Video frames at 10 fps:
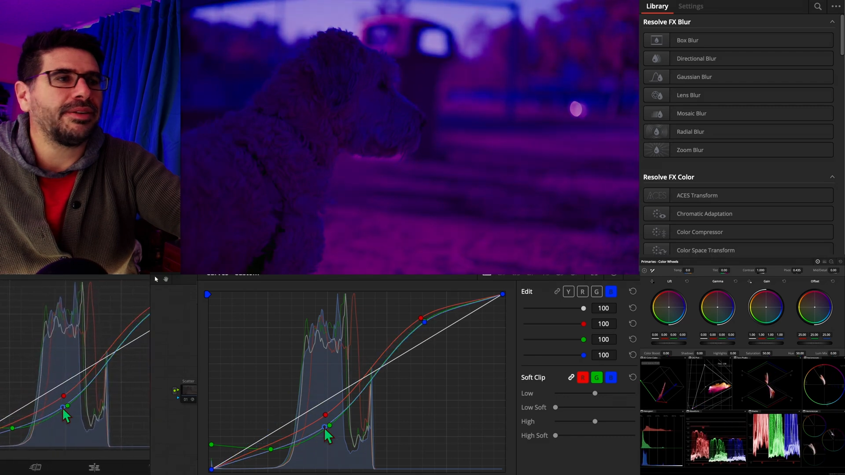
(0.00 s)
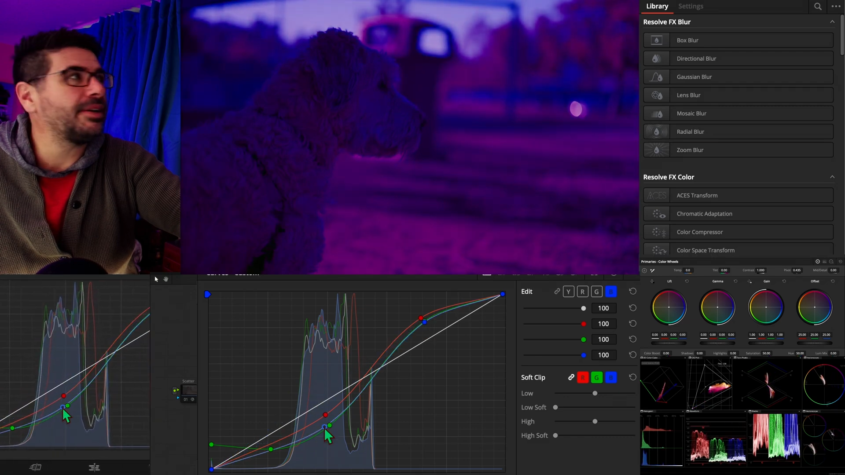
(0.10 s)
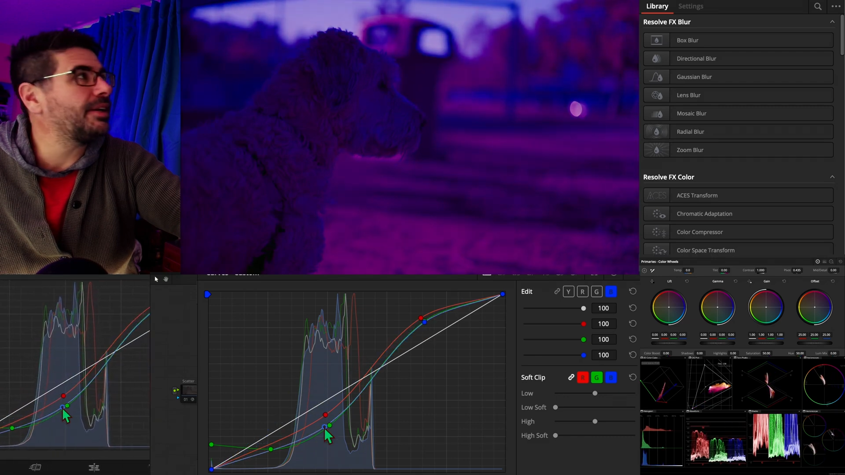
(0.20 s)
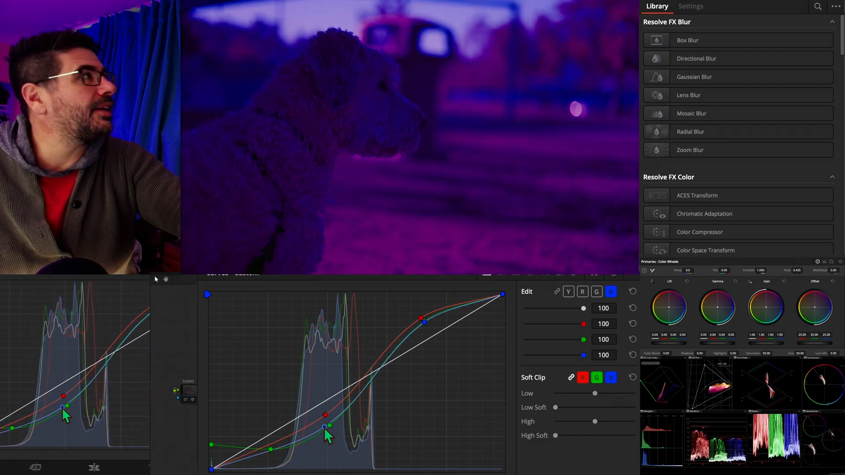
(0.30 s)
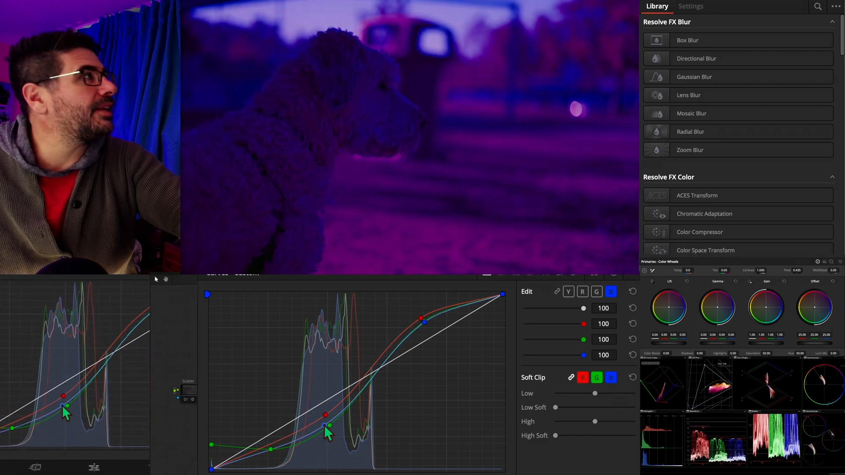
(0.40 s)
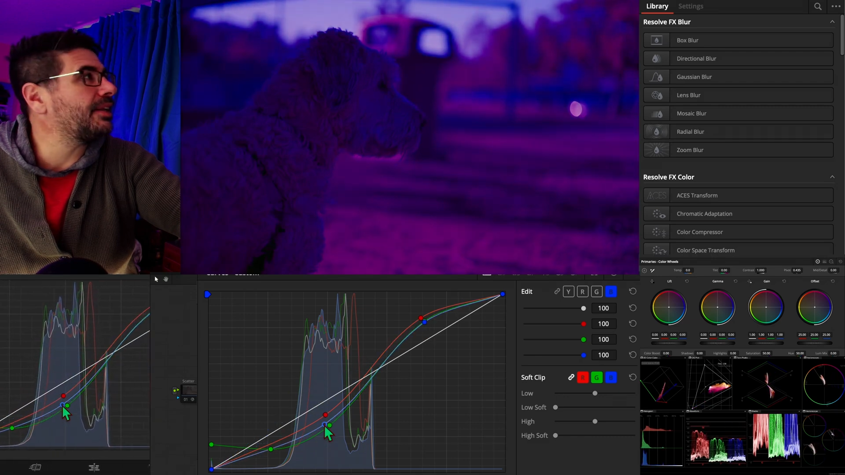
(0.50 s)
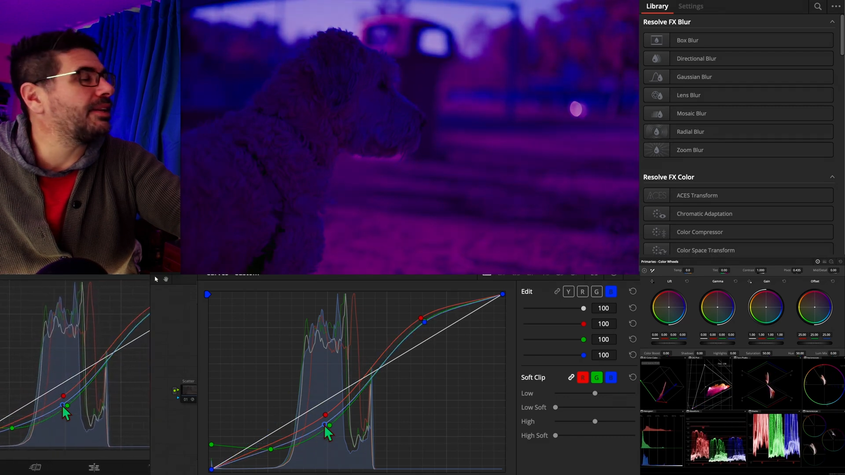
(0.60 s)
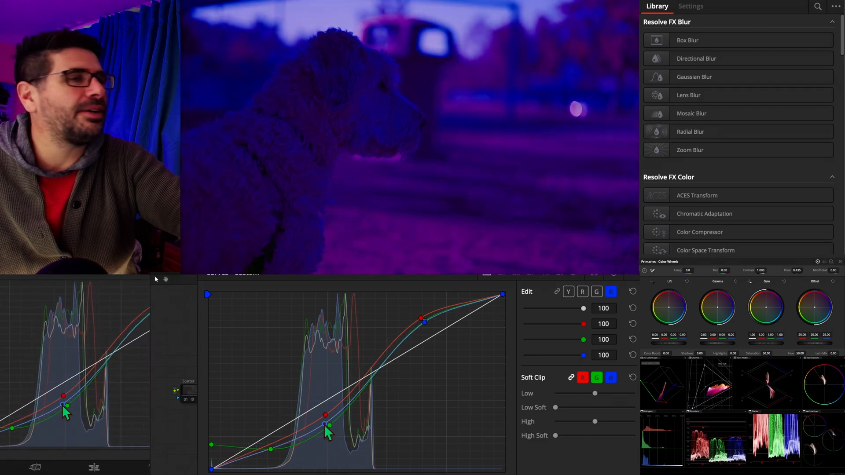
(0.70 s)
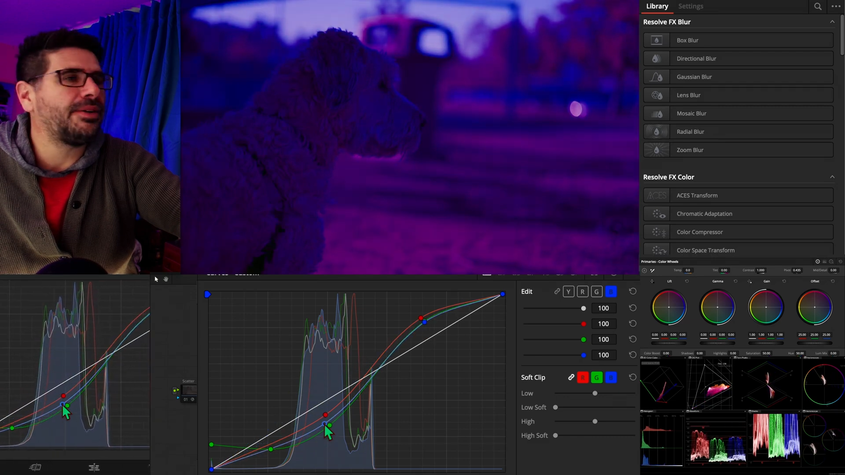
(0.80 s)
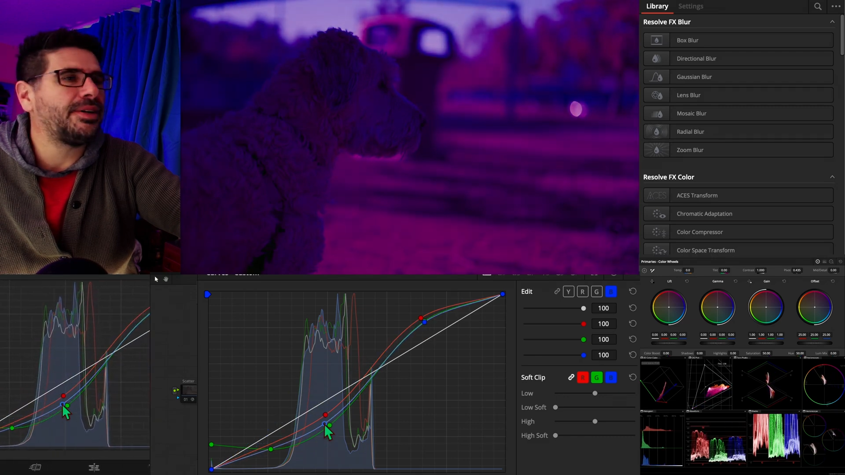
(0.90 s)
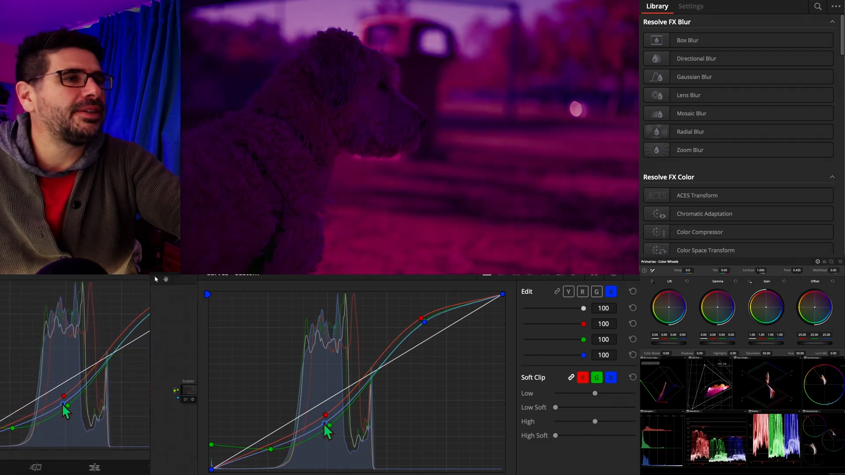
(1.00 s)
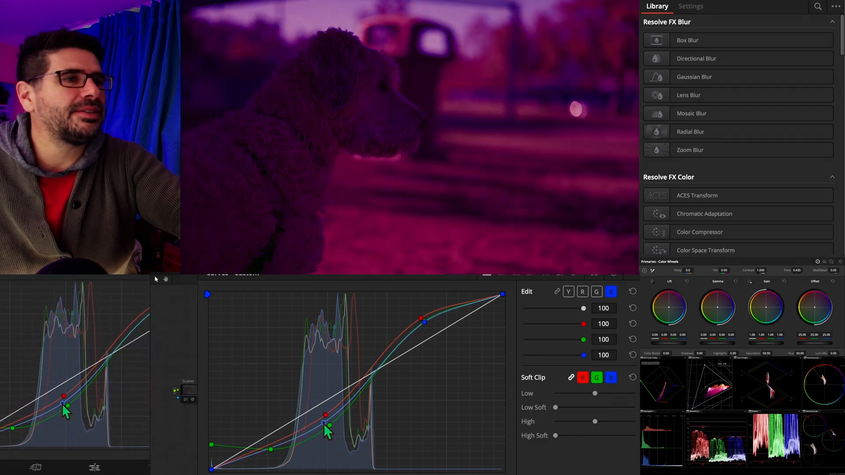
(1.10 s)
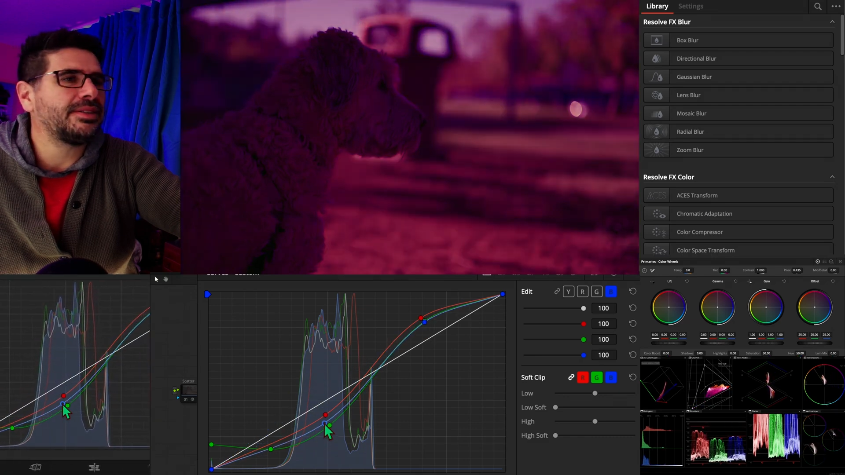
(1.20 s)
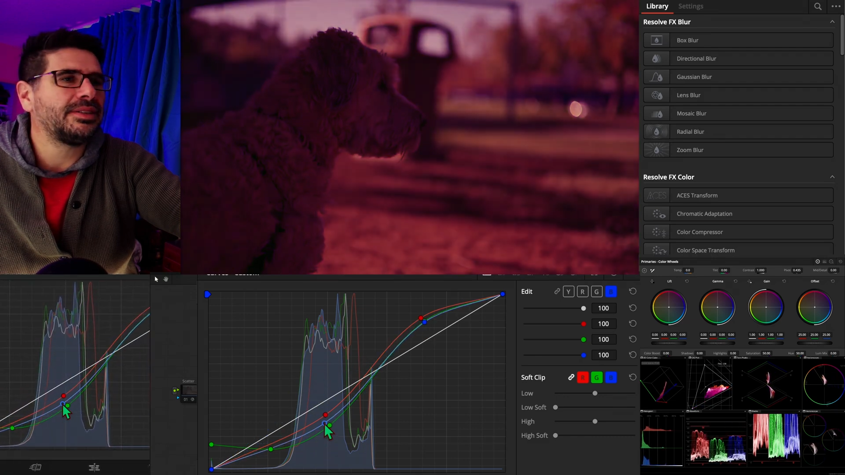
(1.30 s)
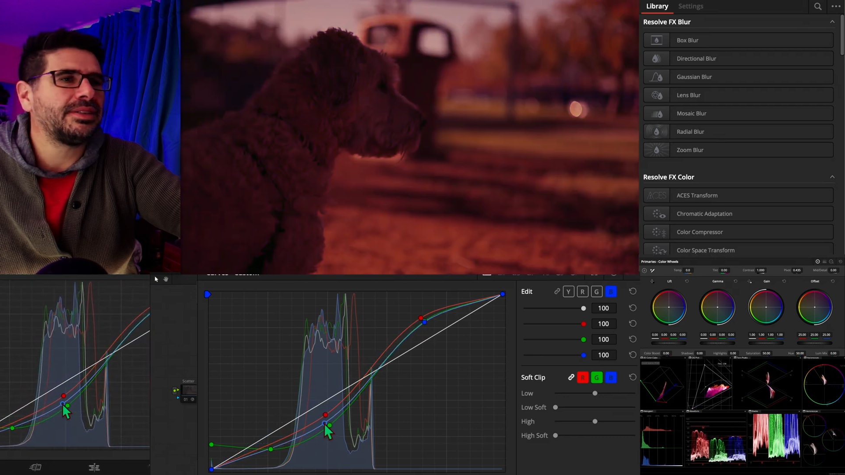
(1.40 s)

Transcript: green out of that low end.